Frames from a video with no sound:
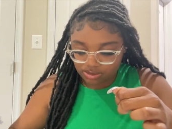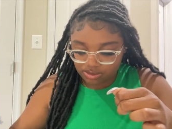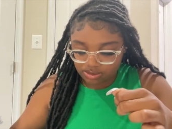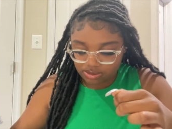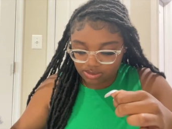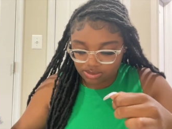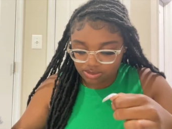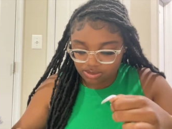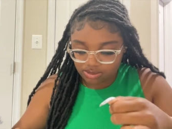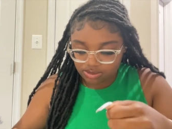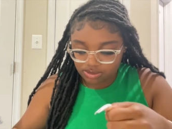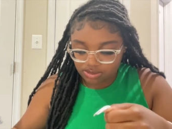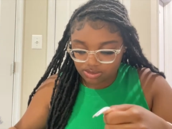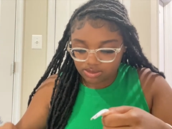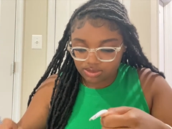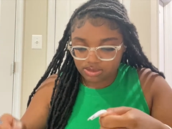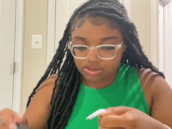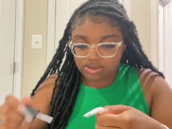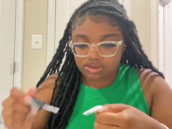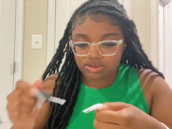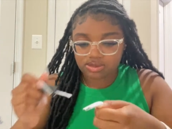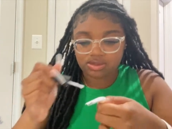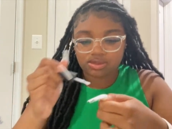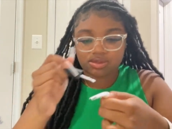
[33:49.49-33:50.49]
Like there was
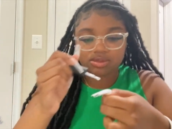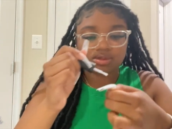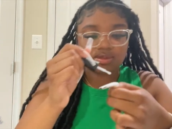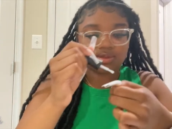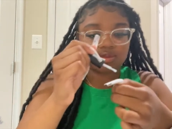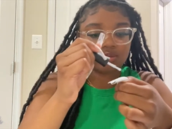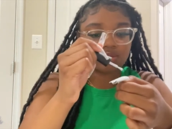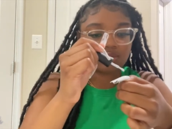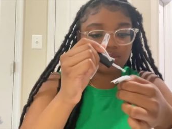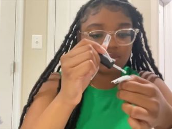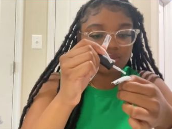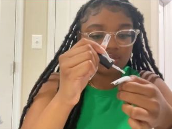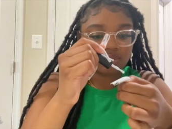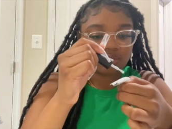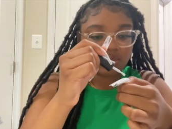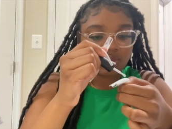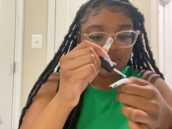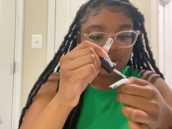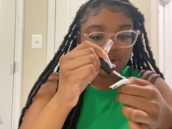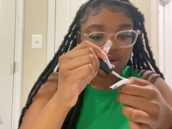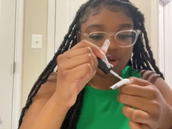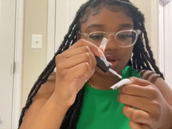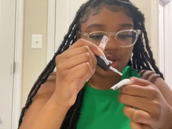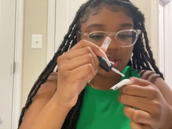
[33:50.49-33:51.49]
no need for you to do all
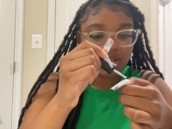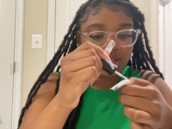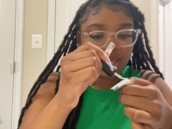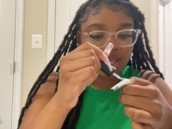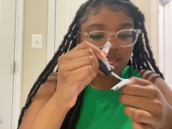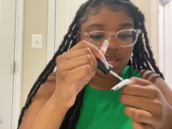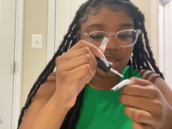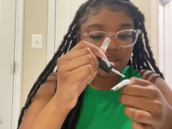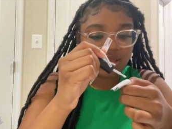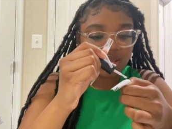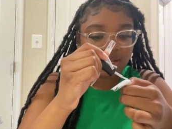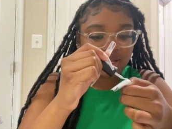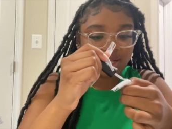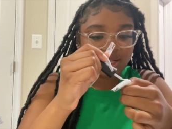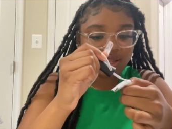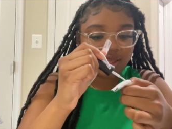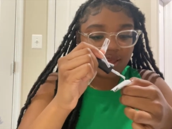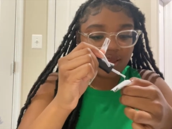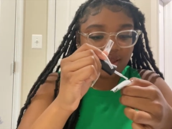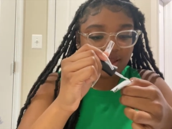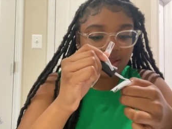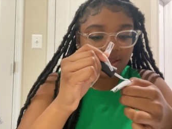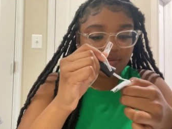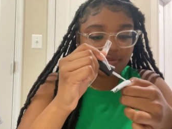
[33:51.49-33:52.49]
that. Stuff. And like, and
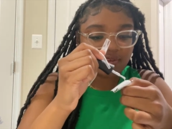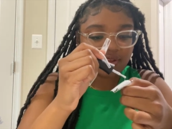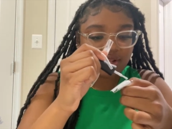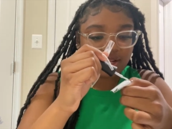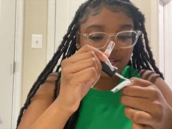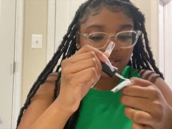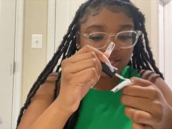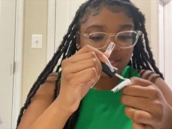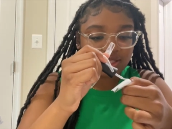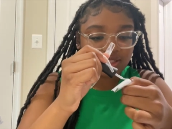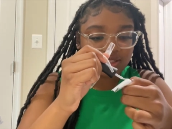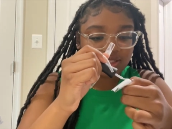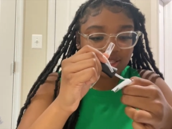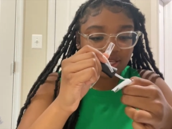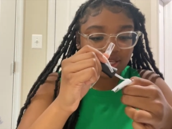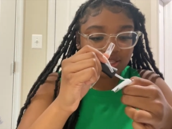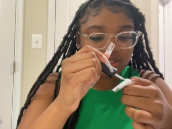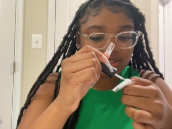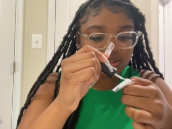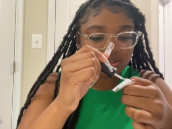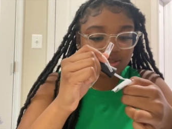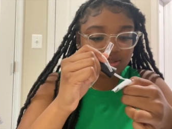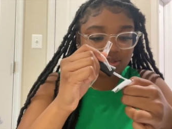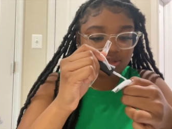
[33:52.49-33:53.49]
like, if they're like his
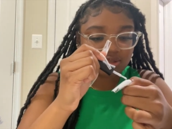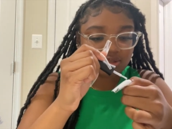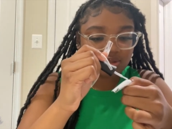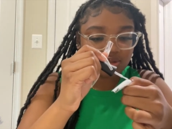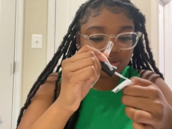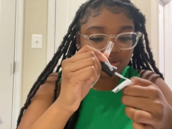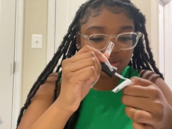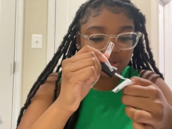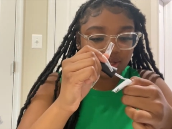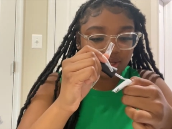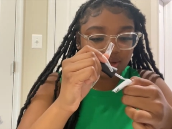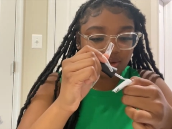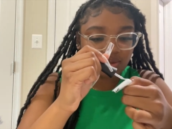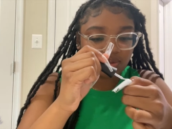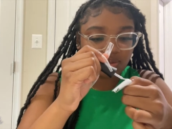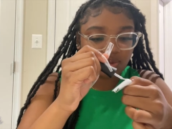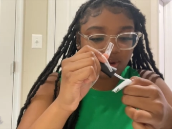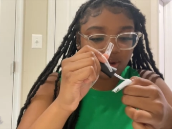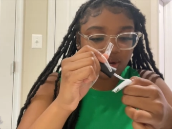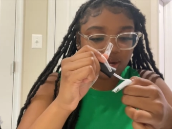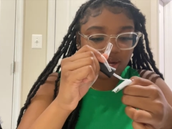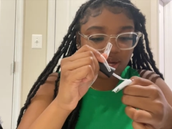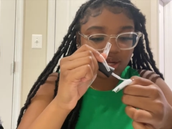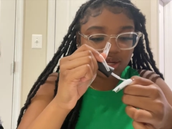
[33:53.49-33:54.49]
exes too, like,
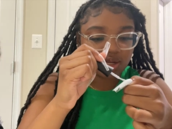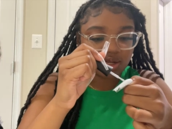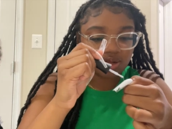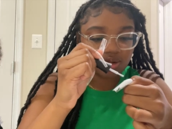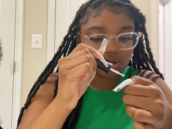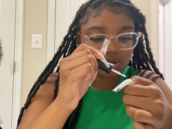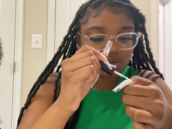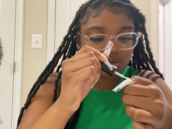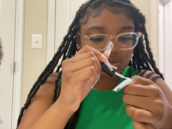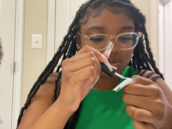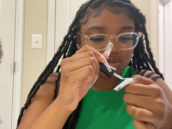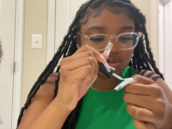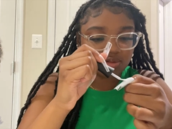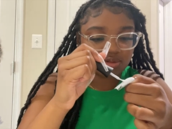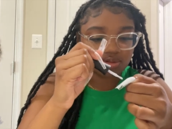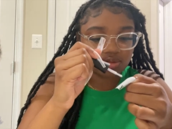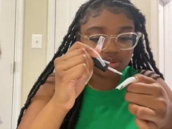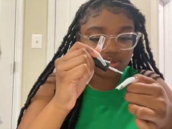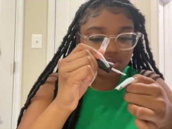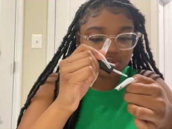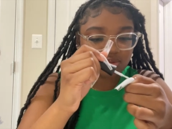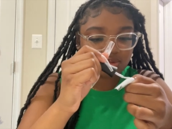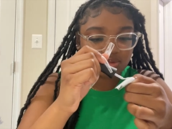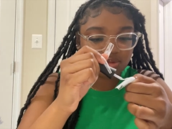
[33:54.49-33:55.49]
why are you?